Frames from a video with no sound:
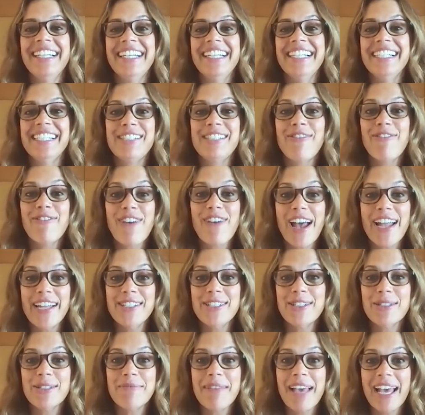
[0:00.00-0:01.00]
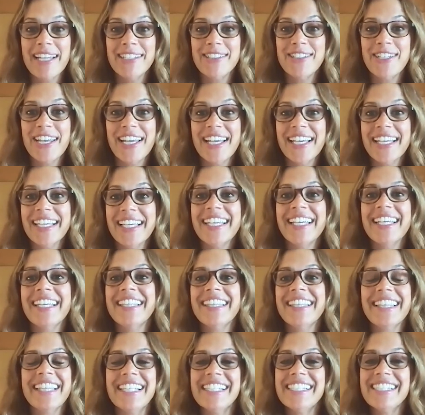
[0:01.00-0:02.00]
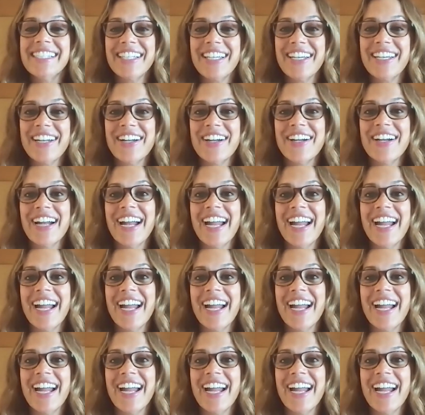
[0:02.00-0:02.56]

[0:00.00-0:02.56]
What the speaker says: It's Find Your Magic this year,